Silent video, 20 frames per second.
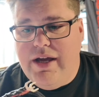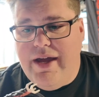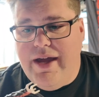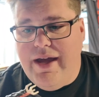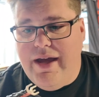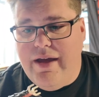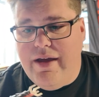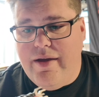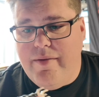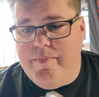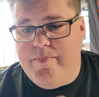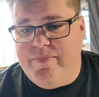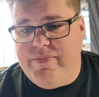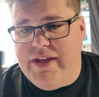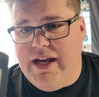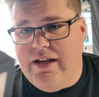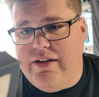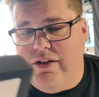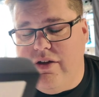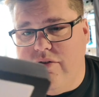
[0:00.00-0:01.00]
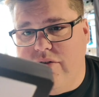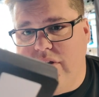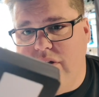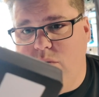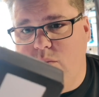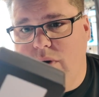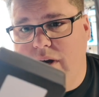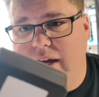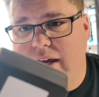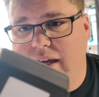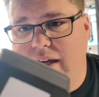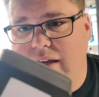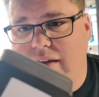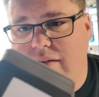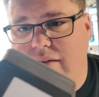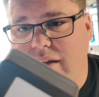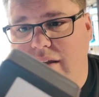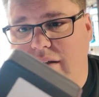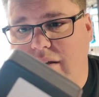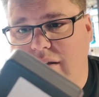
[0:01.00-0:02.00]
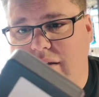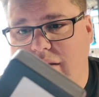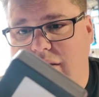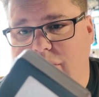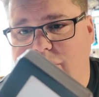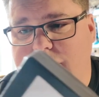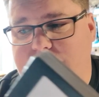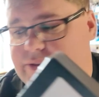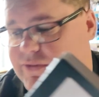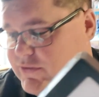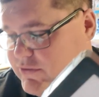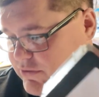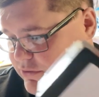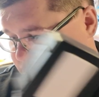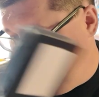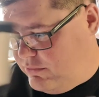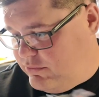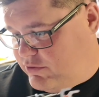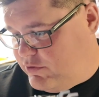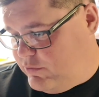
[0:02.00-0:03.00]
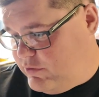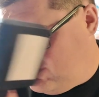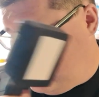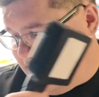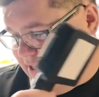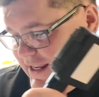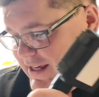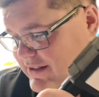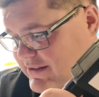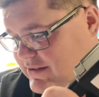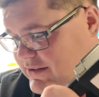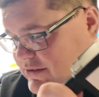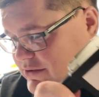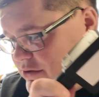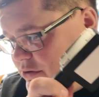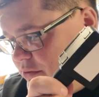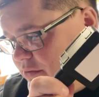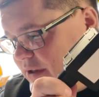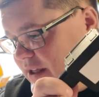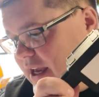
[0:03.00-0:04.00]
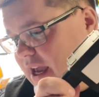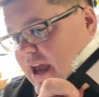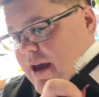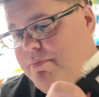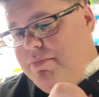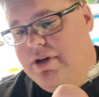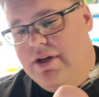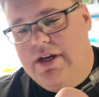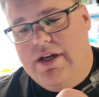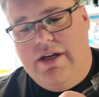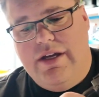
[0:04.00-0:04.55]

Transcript: and the only way that there is to connect it to the app